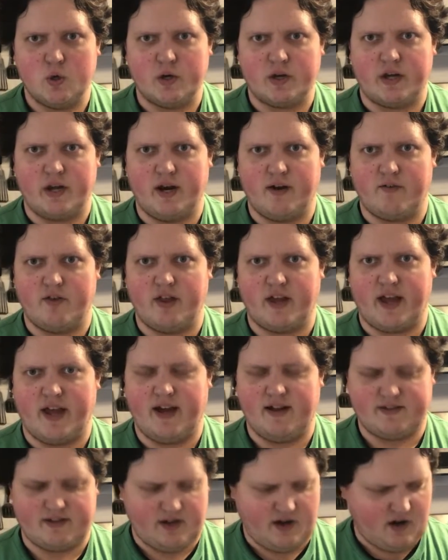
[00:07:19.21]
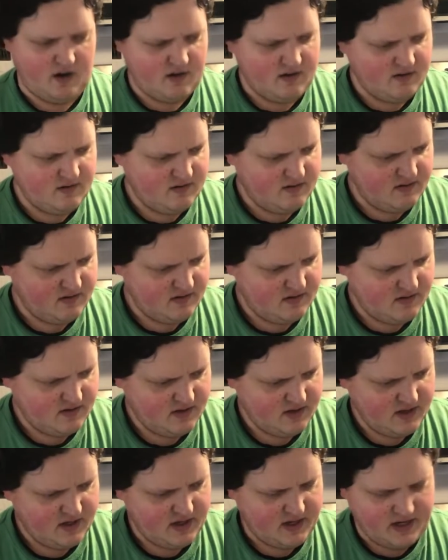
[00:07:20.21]
Get everything out there.
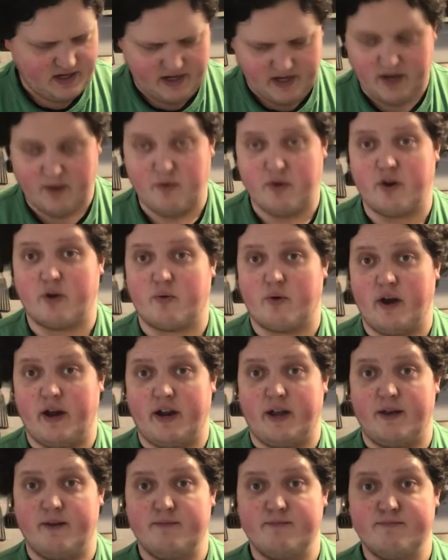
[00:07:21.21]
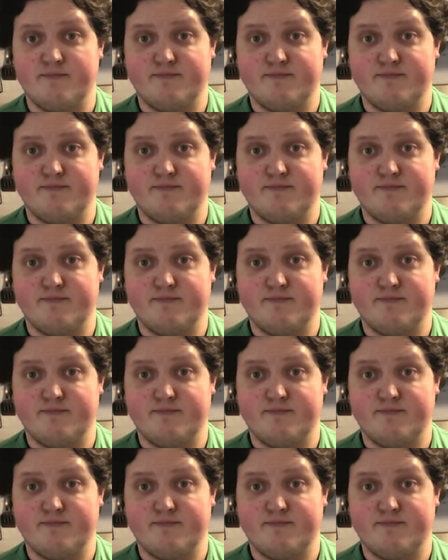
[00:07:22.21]
And then when you're ready,